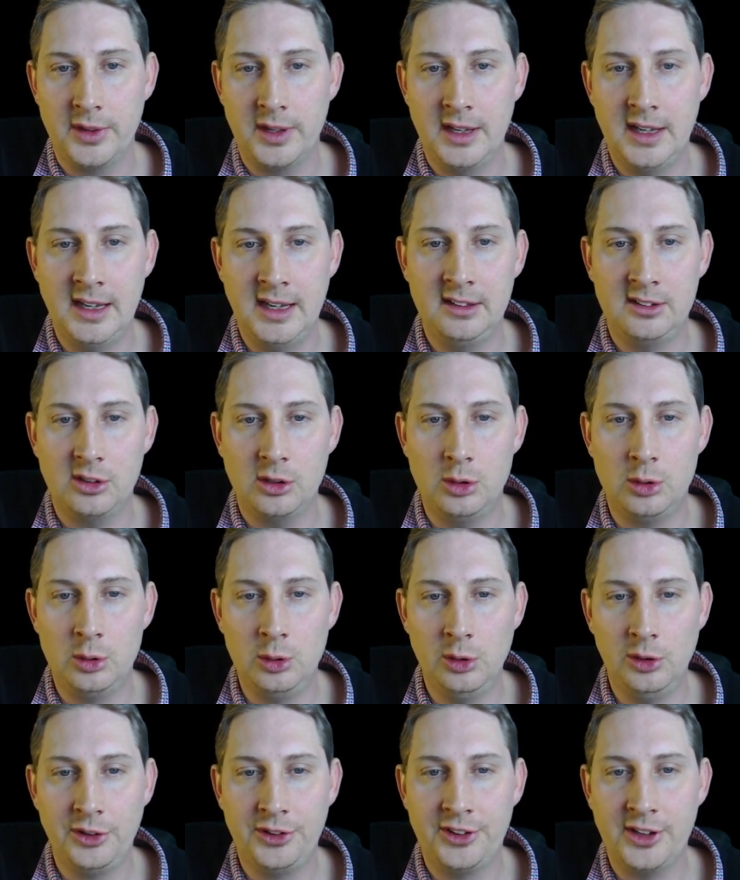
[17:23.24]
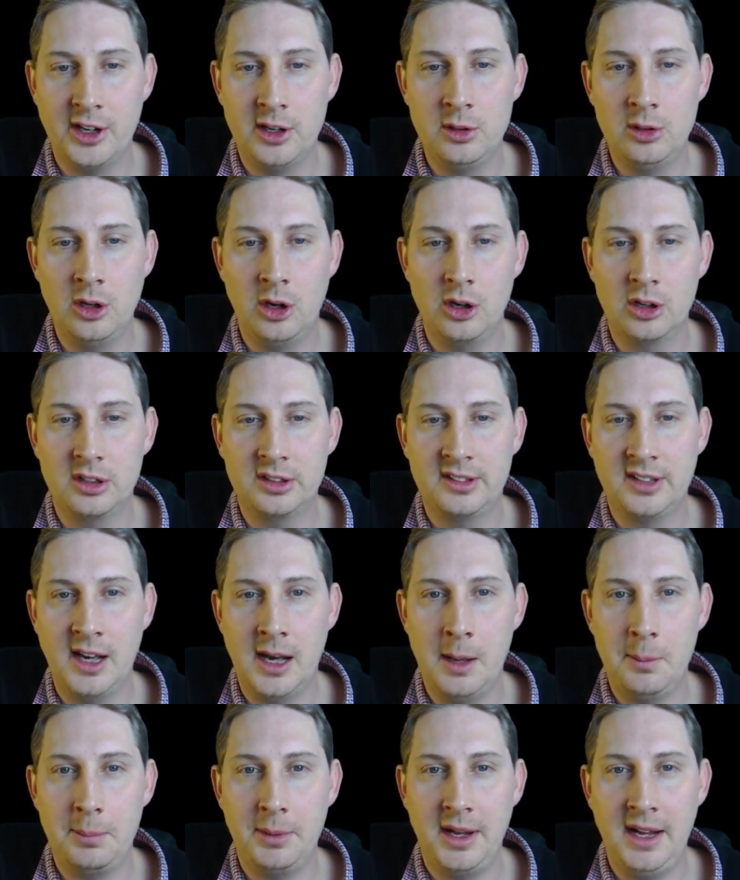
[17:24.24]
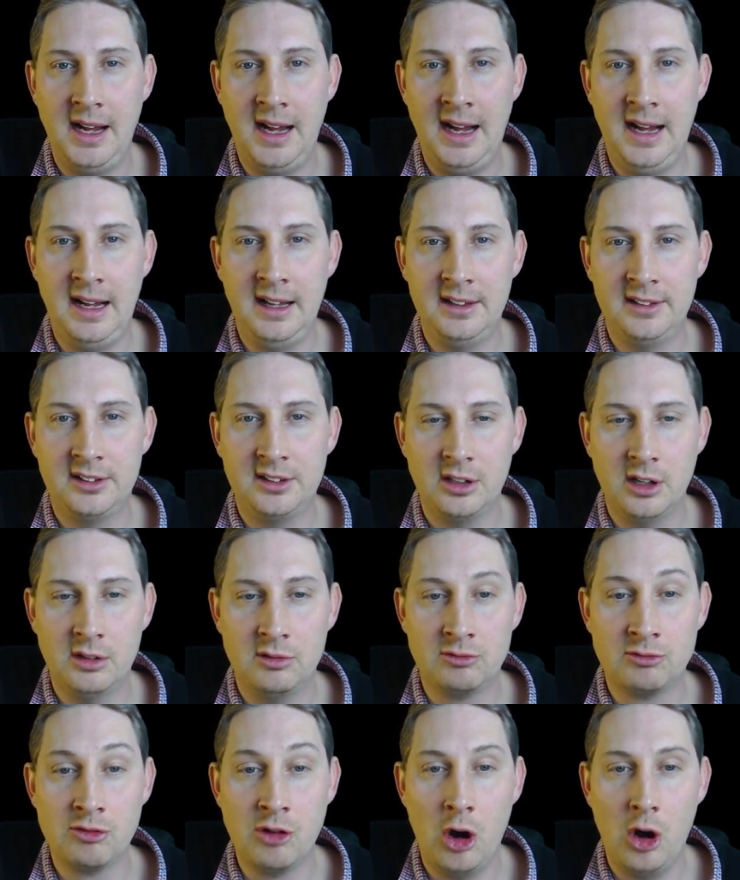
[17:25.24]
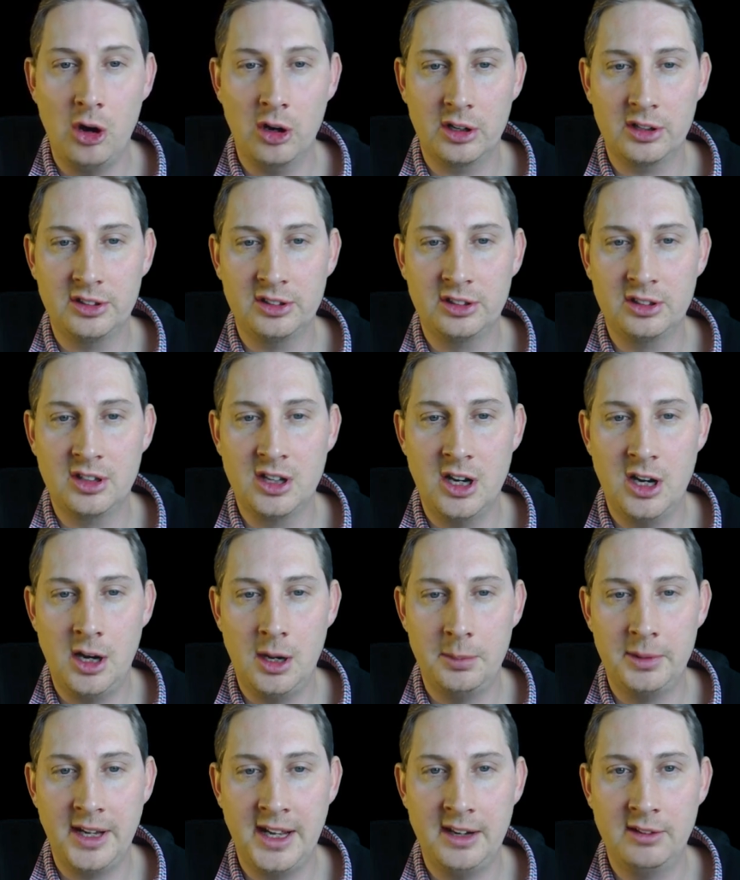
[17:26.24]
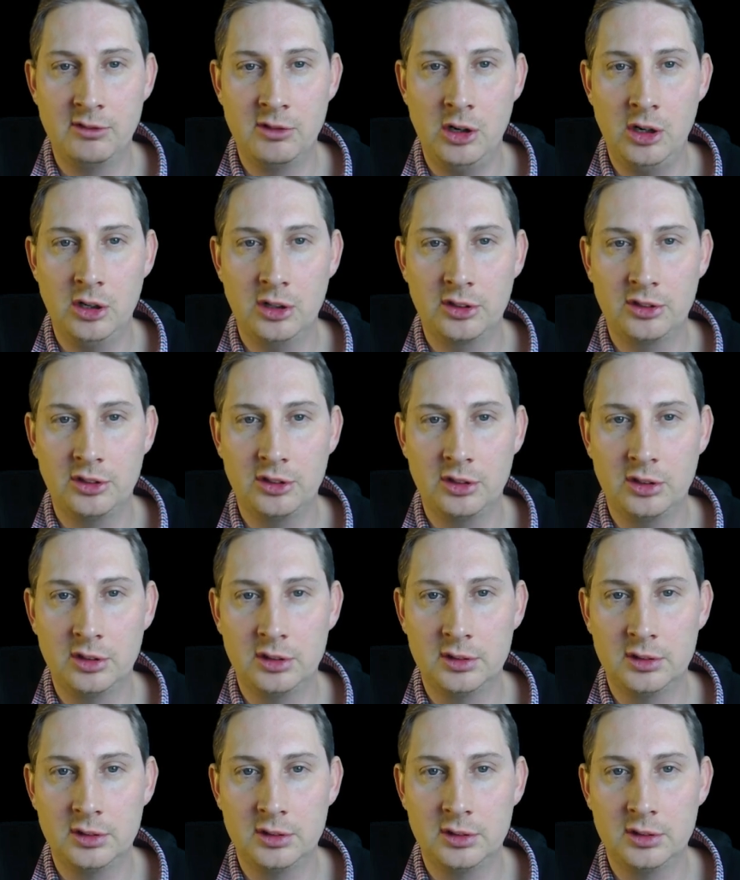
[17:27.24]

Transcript: It's also locked up as rocks, carbonate rocks.